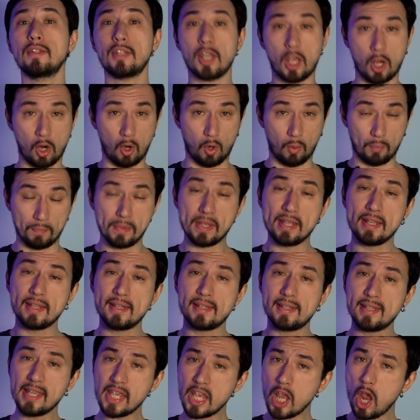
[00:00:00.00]
So,
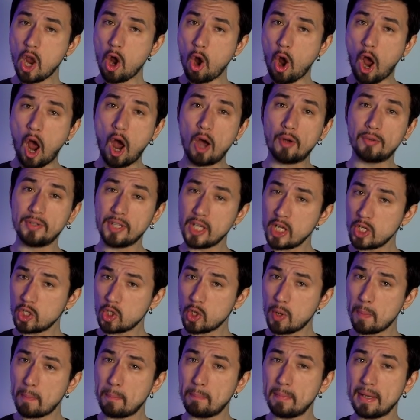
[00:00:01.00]
SEO on
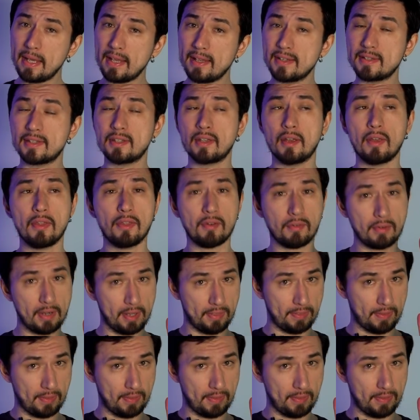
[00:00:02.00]
YouTube means three